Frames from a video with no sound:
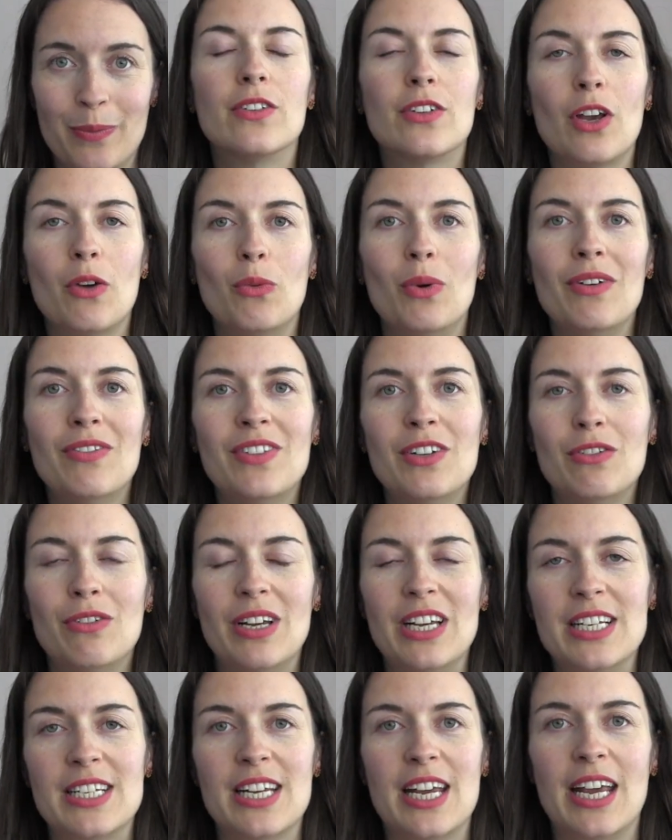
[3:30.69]
So with the
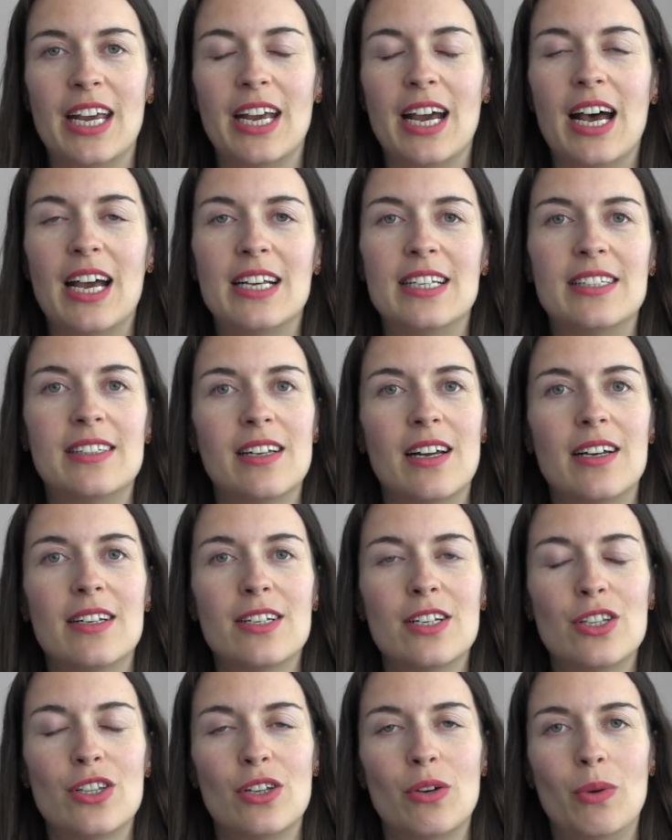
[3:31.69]
reading, I
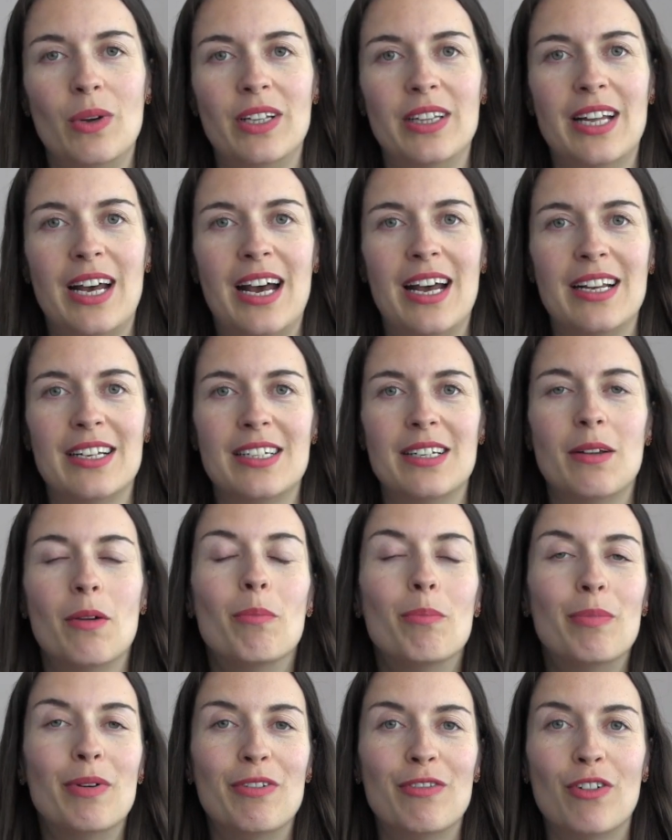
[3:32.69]
started doing that
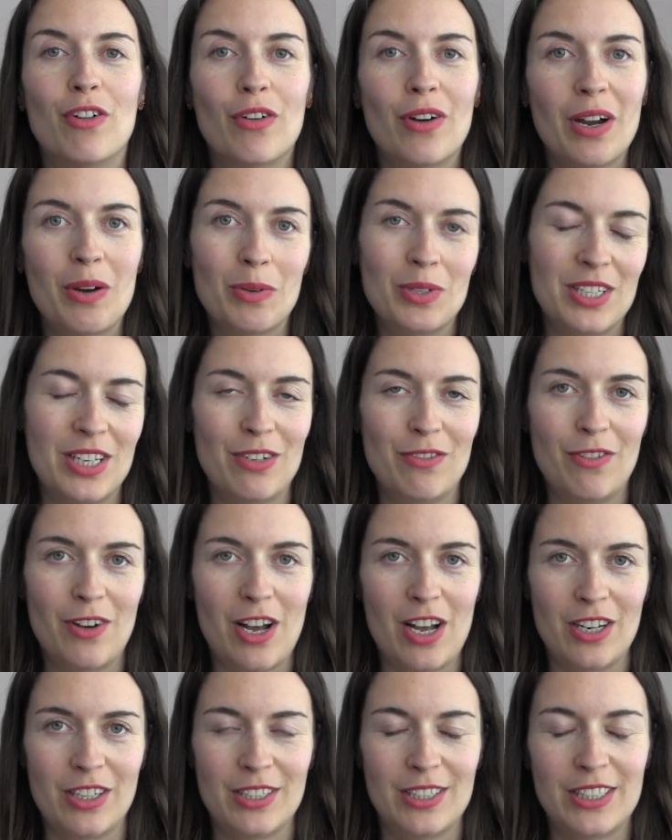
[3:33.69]
before I was
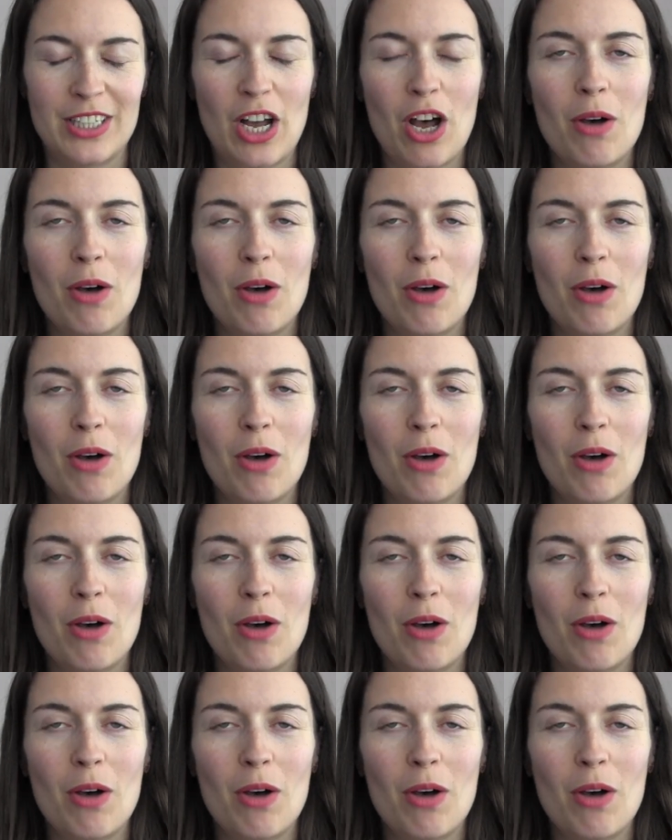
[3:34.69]
advanced.